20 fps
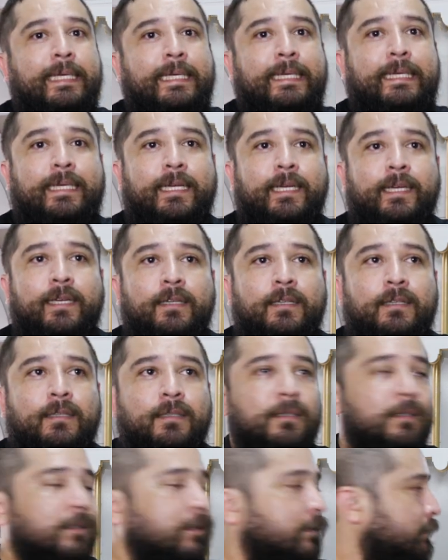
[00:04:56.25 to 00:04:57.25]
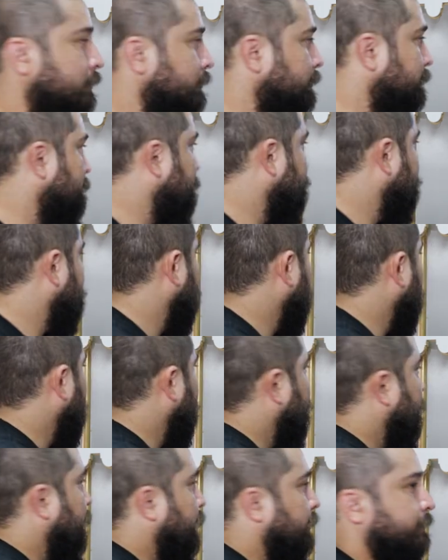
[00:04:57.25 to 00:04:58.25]
thinking
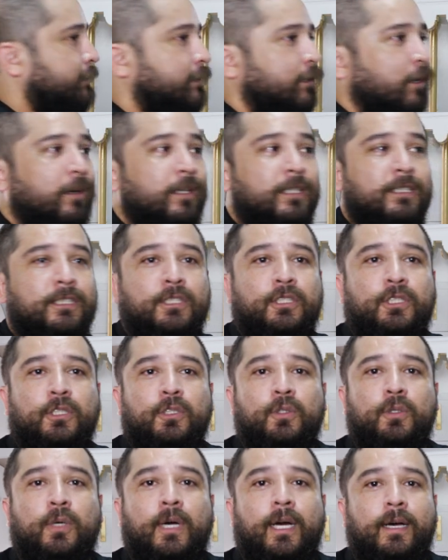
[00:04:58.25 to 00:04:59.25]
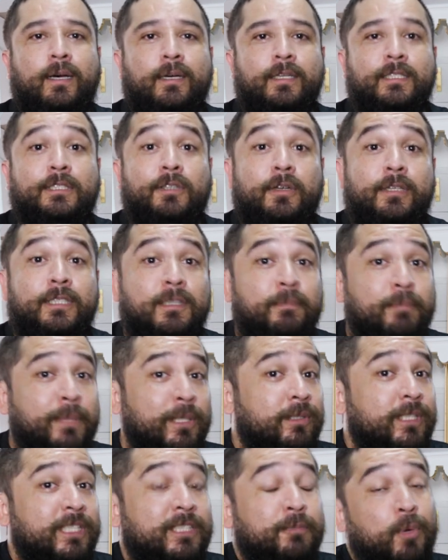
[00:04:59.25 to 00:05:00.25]
of starting to do, uh, starting to
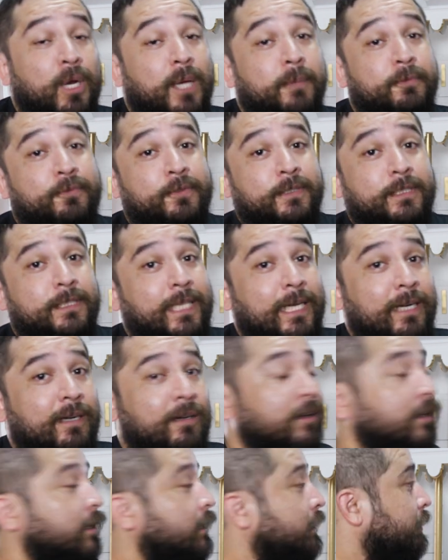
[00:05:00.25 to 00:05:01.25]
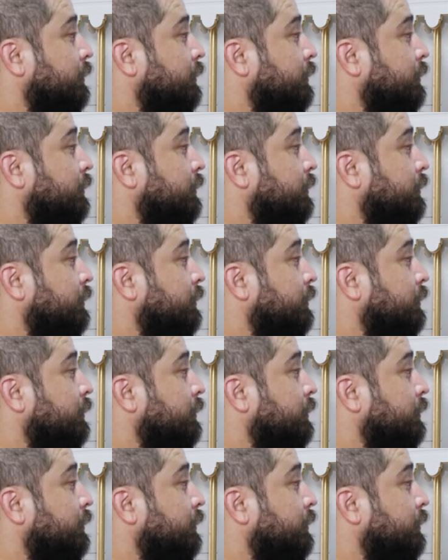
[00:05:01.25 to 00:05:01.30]
build these props for sale.